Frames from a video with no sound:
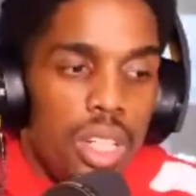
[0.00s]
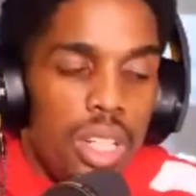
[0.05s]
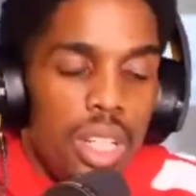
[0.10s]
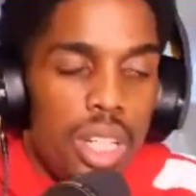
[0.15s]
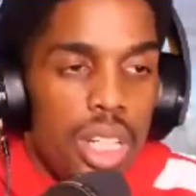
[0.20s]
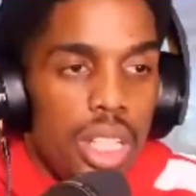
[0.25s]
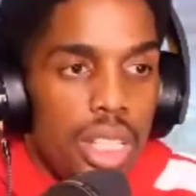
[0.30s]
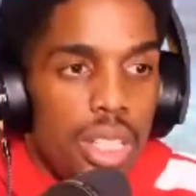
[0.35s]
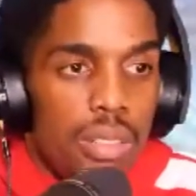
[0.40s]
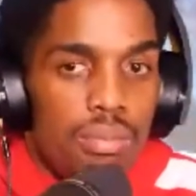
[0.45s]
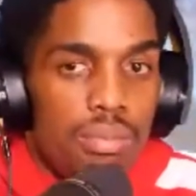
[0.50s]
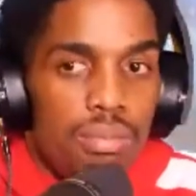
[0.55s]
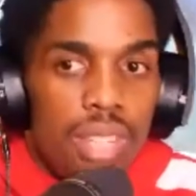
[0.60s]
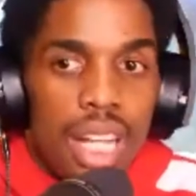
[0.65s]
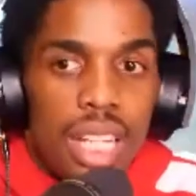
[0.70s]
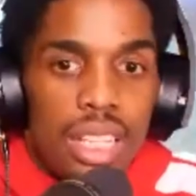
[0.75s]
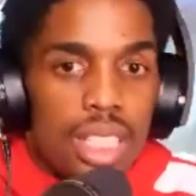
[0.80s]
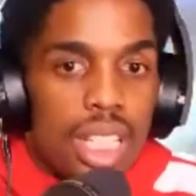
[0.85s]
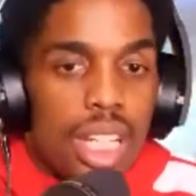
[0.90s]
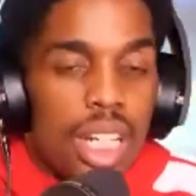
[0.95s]
And
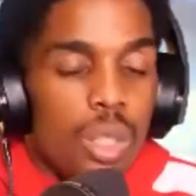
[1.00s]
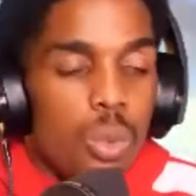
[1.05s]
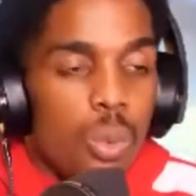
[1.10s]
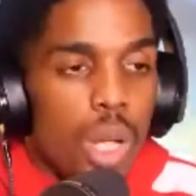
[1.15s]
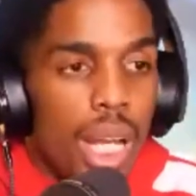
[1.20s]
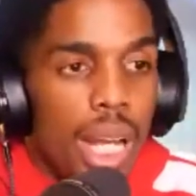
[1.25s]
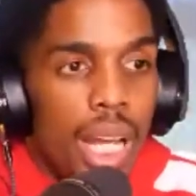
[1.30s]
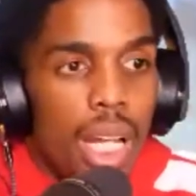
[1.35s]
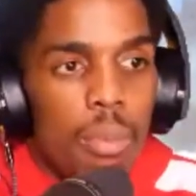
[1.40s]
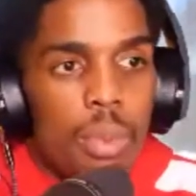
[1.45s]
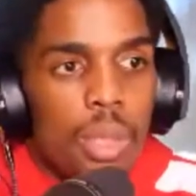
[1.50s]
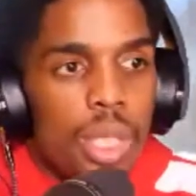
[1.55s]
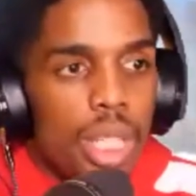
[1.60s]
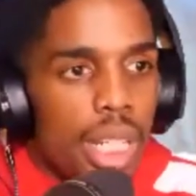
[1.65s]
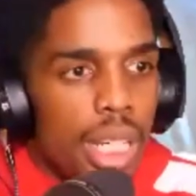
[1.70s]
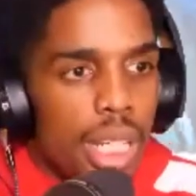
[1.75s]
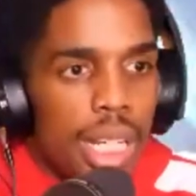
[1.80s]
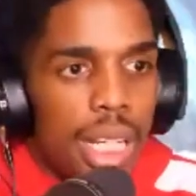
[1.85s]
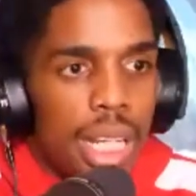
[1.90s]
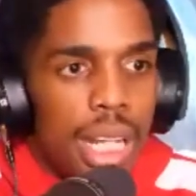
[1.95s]
that's kind of what happened. Like
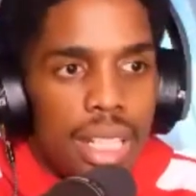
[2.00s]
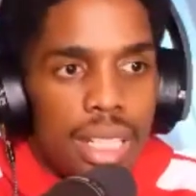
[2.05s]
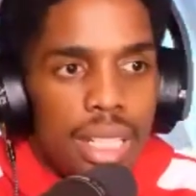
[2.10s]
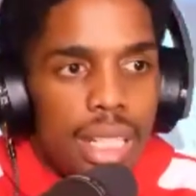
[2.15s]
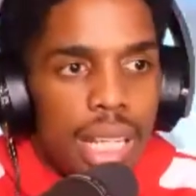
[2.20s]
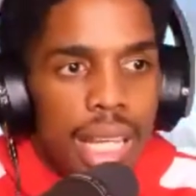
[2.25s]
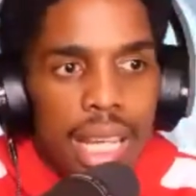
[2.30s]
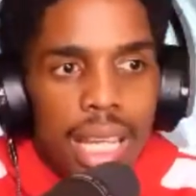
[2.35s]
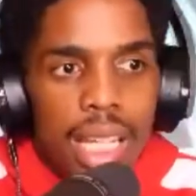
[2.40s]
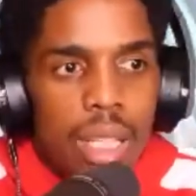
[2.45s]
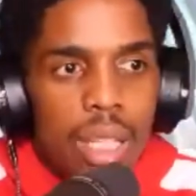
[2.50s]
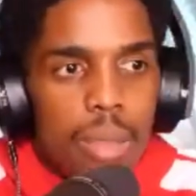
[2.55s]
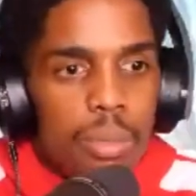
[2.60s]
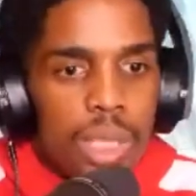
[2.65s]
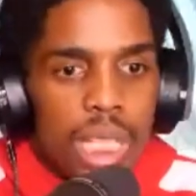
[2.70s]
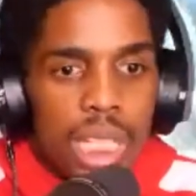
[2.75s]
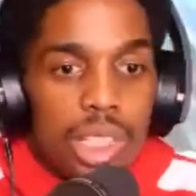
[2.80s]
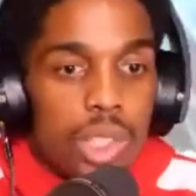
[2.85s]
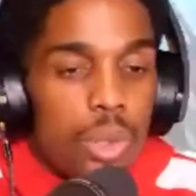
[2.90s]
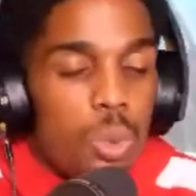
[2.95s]
I got in the games, I
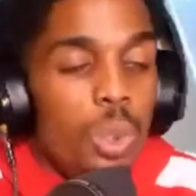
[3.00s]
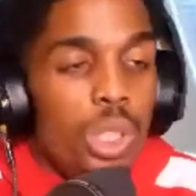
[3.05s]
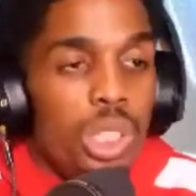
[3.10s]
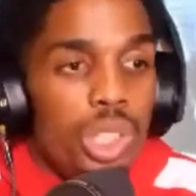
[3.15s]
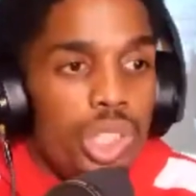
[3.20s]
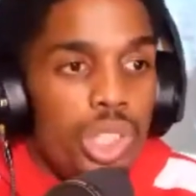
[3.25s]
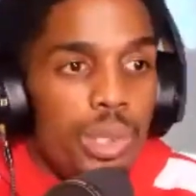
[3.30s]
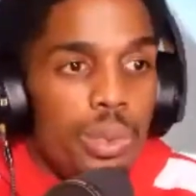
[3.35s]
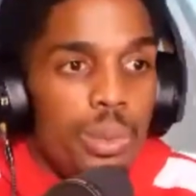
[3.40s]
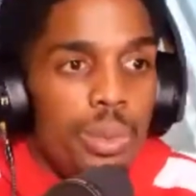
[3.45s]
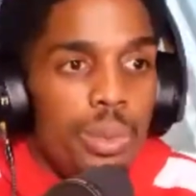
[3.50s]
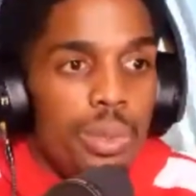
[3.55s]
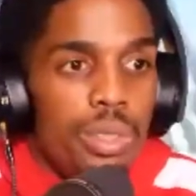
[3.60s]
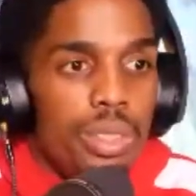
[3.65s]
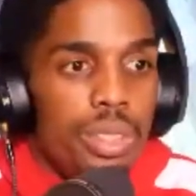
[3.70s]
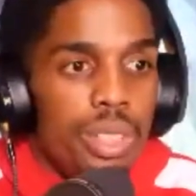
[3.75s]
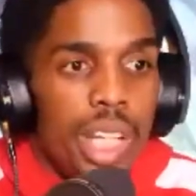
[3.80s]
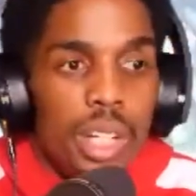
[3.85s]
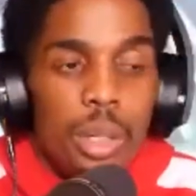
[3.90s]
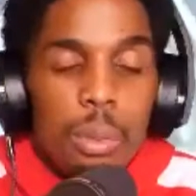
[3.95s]
just wouldn't shoot.
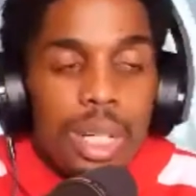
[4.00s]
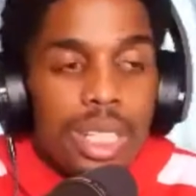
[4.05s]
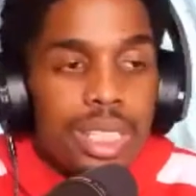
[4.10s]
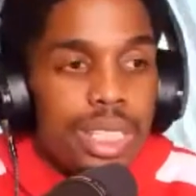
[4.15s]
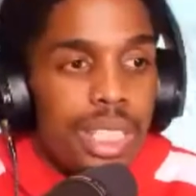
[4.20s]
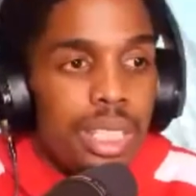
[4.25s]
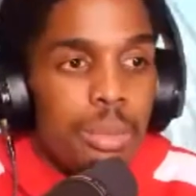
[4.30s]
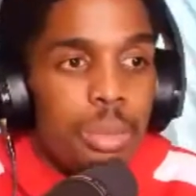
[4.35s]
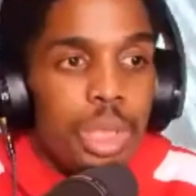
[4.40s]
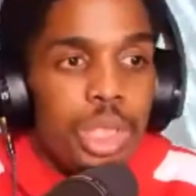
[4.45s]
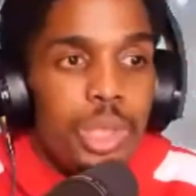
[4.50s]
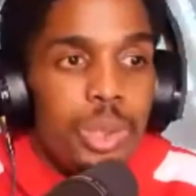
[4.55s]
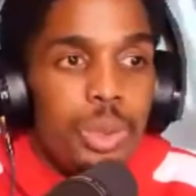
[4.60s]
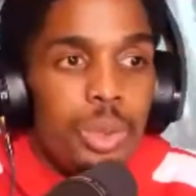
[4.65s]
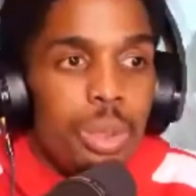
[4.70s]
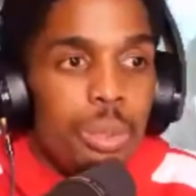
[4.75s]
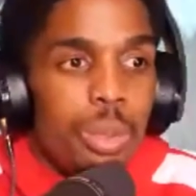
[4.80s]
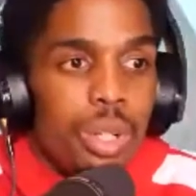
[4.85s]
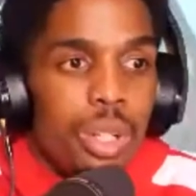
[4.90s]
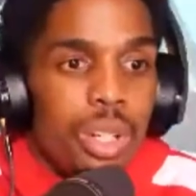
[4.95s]
Everybody's telling me to shoot the
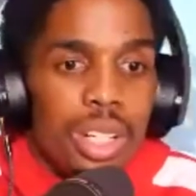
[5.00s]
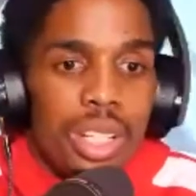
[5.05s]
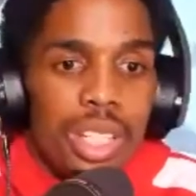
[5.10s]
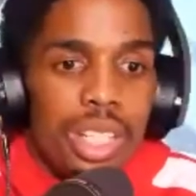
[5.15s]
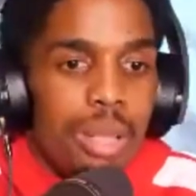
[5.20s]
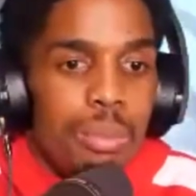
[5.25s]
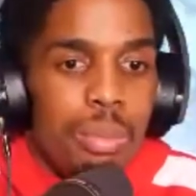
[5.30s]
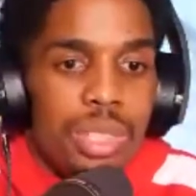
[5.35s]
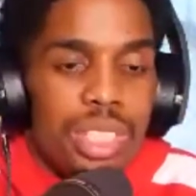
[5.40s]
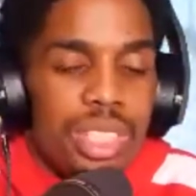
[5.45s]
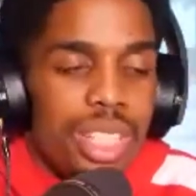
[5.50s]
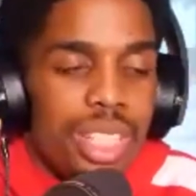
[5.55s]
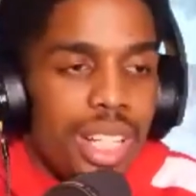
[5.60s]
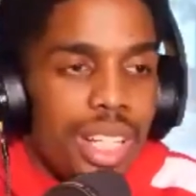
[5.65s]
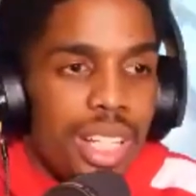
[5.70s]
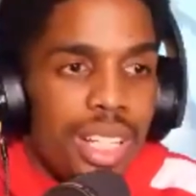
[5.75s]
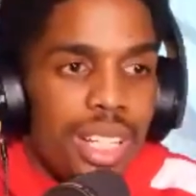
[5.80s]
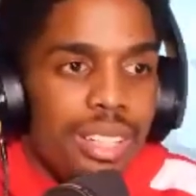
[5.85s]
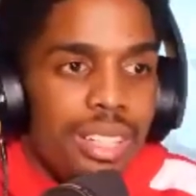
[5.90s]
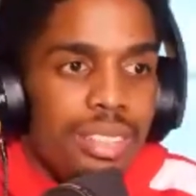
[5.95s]
ball, and I'm just
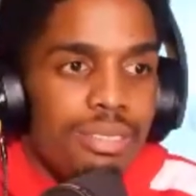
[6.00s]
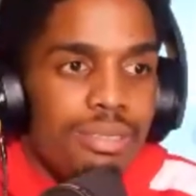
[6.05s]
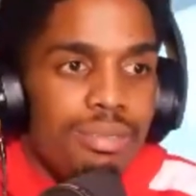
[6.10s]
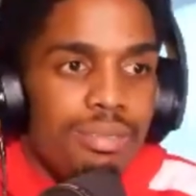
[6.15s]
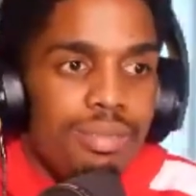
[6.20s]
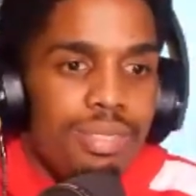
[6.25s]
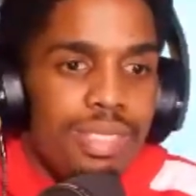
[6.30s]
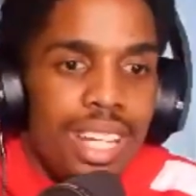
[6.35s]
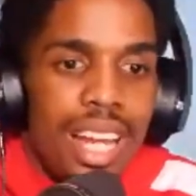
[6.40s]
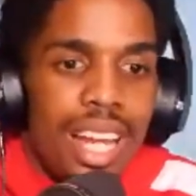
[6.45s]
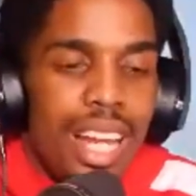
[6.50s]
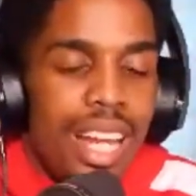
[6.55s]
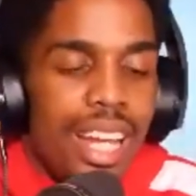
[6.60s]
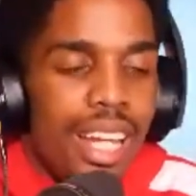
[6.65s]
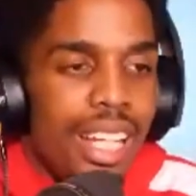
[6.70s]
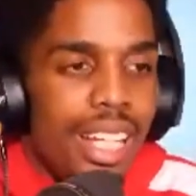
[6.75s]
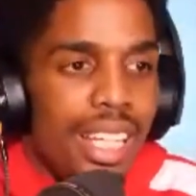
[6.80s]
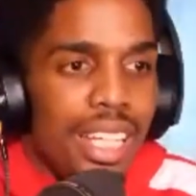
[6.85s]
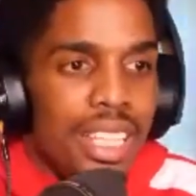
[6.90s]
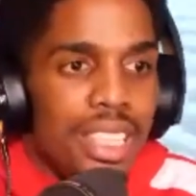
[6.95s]
like, nah, I
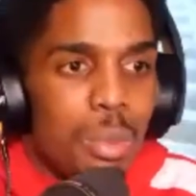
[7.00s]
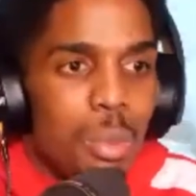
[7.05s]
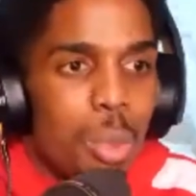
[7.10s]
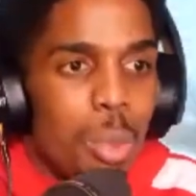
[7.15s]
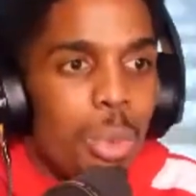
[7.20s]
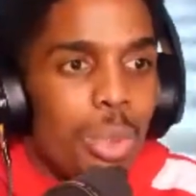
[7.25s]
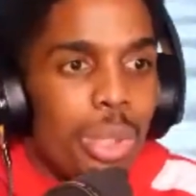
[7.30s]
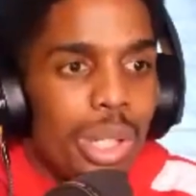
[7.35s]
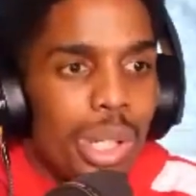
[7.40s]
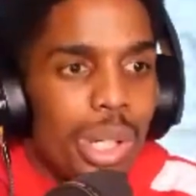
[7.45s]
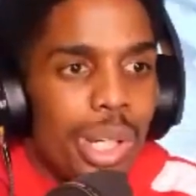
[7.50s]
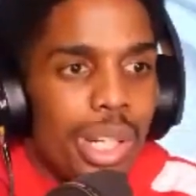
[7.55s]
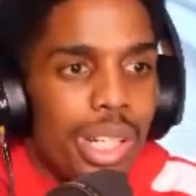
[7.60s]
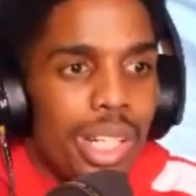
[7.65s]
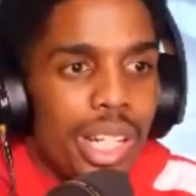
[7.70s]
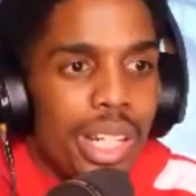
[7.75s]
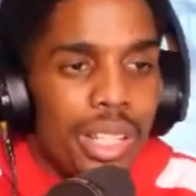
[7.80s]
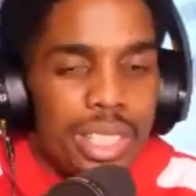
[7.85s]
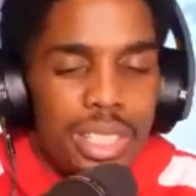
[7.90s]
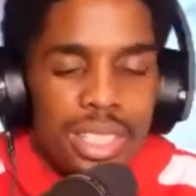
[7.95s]
guess I'm a point guard now
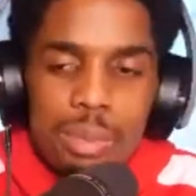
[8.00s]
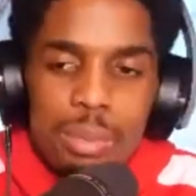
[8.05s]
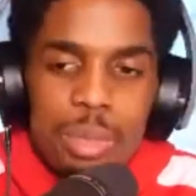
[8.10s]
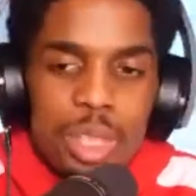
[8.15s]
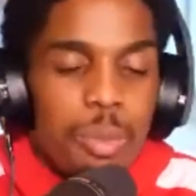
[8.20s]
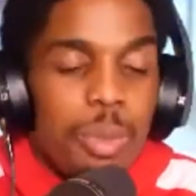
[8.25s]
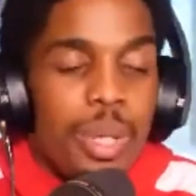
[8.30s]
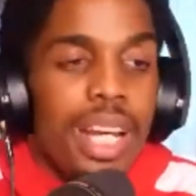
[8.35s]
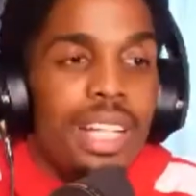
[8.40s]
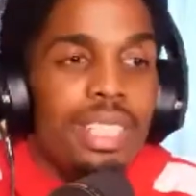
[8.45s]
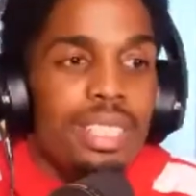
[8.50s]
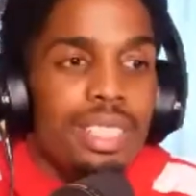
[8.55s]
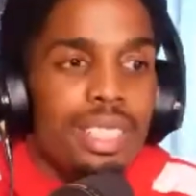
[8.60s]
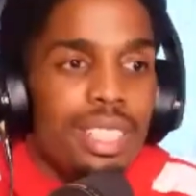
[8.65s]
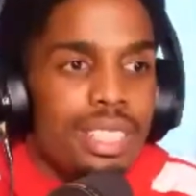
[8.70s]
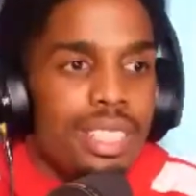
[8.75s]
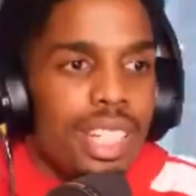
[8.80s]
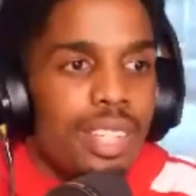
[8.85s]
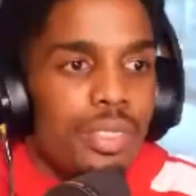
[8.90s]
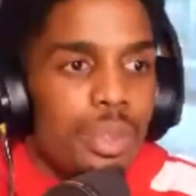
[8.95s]
because I'm just passing it
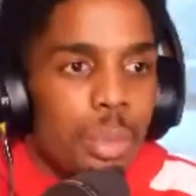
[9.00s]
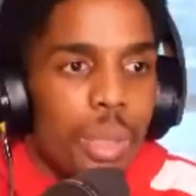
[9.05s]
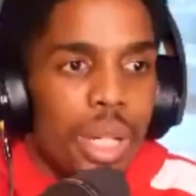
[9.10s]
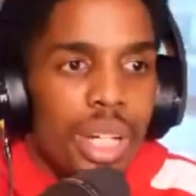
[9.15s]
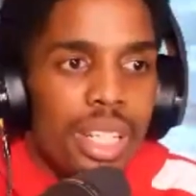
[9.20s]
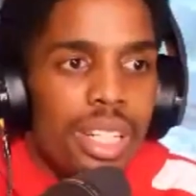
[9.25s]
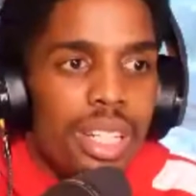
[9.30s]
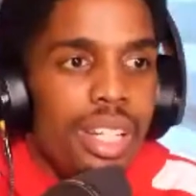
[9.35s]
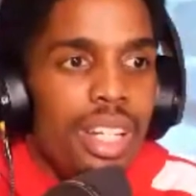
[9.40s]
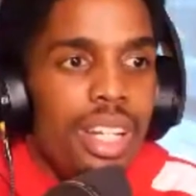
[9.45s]
to everybody.